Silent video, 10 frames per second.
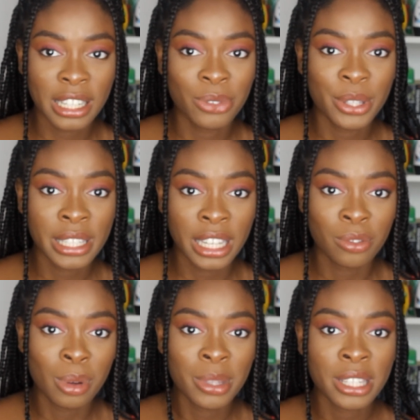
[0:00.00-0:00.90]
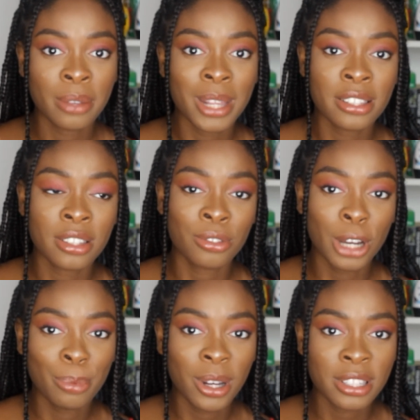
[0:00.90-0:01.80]
If you did, remember to hit that
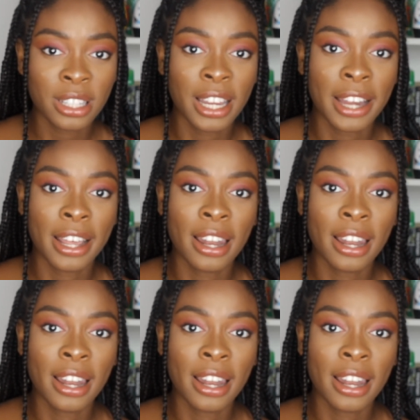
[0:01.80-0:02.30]
subscribe button and